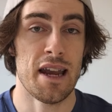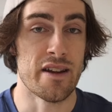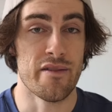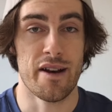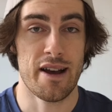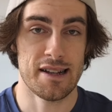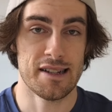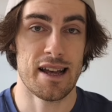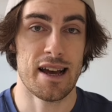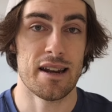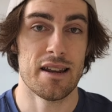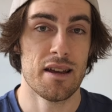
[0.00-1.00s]
Innova has
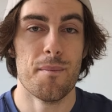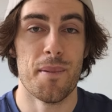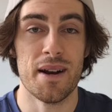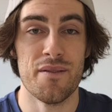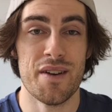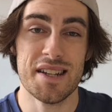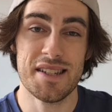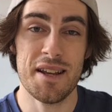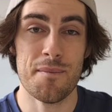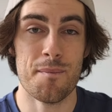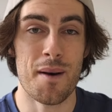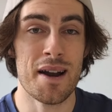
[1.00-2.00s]
that. But
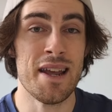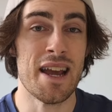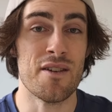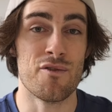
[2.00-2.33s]
investing money